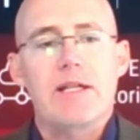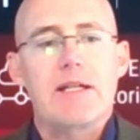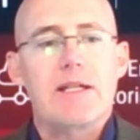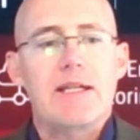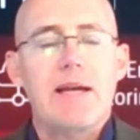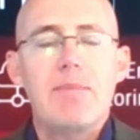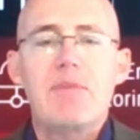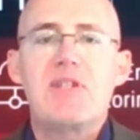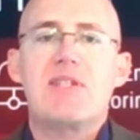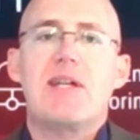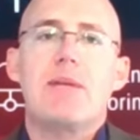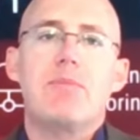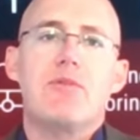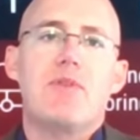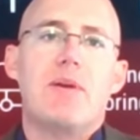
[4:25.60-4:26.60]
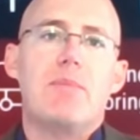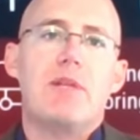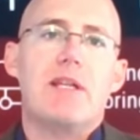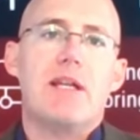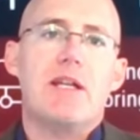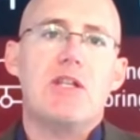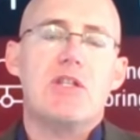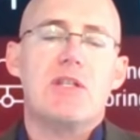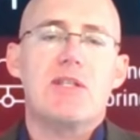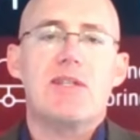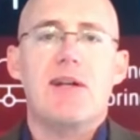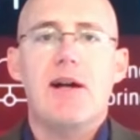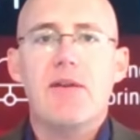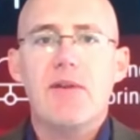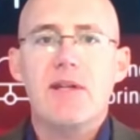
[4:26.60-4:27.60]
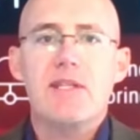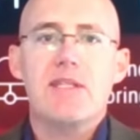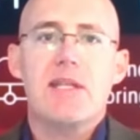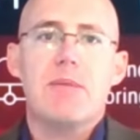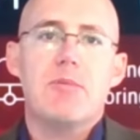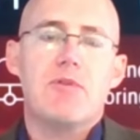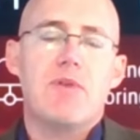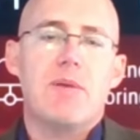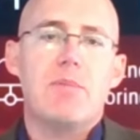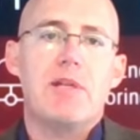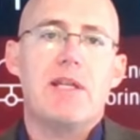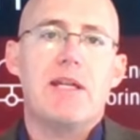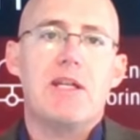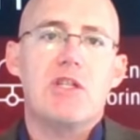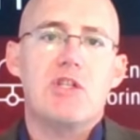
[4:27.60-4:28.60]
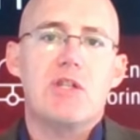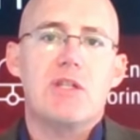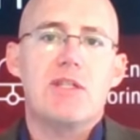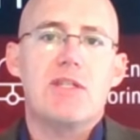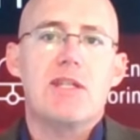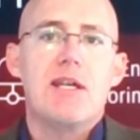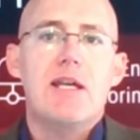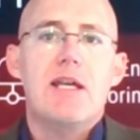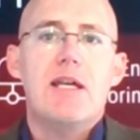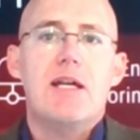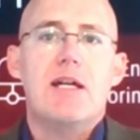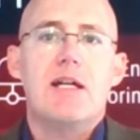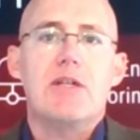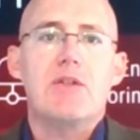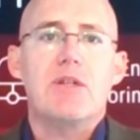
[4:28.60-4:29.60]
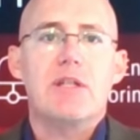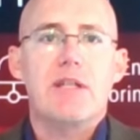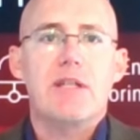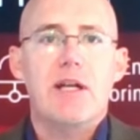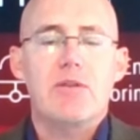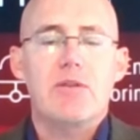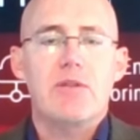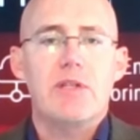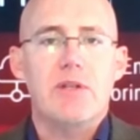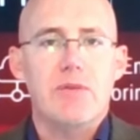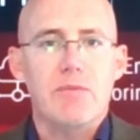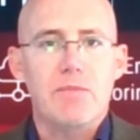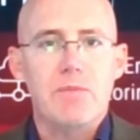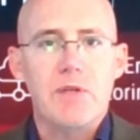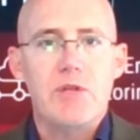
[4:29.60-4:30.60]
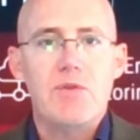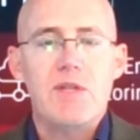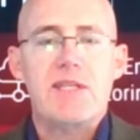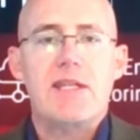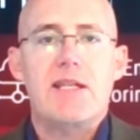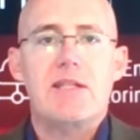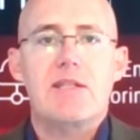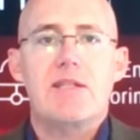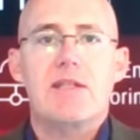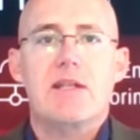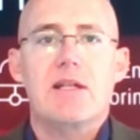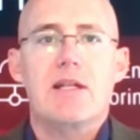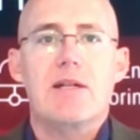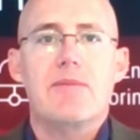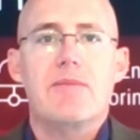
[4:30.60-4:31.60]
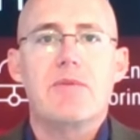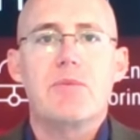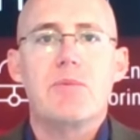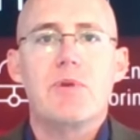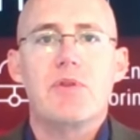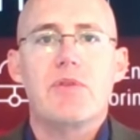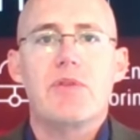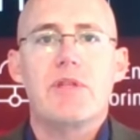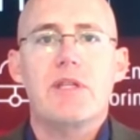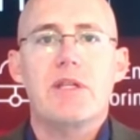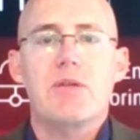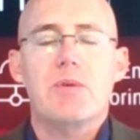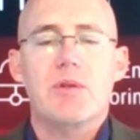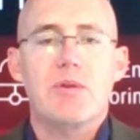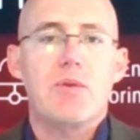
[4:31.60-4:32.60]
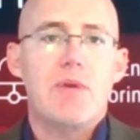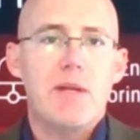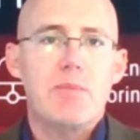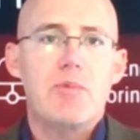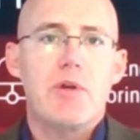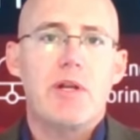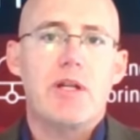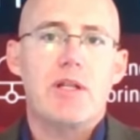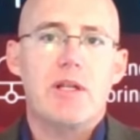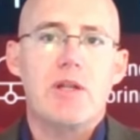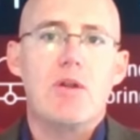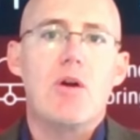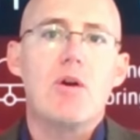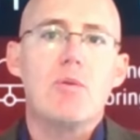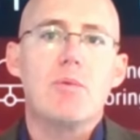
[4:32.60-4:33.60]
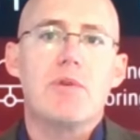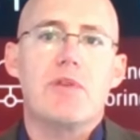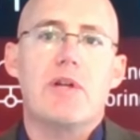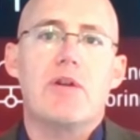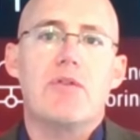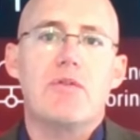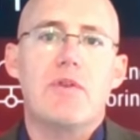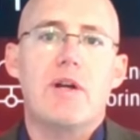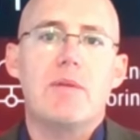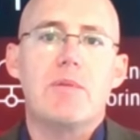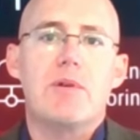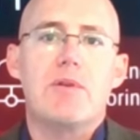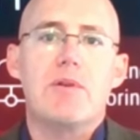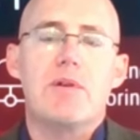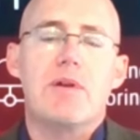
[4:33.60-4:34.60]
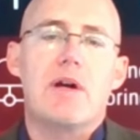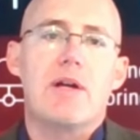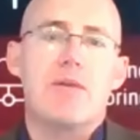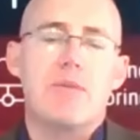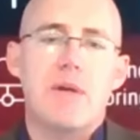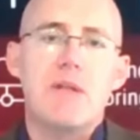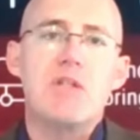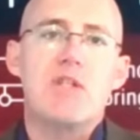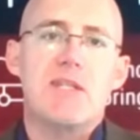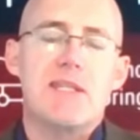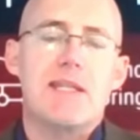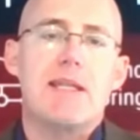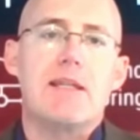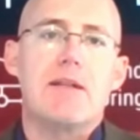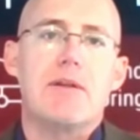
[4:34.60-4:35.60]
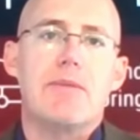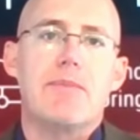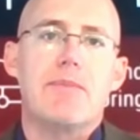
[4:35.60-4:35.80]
campus type of applications, high-rise type of applications, you can now address that with the Quattro Red product along with our fiber range extender.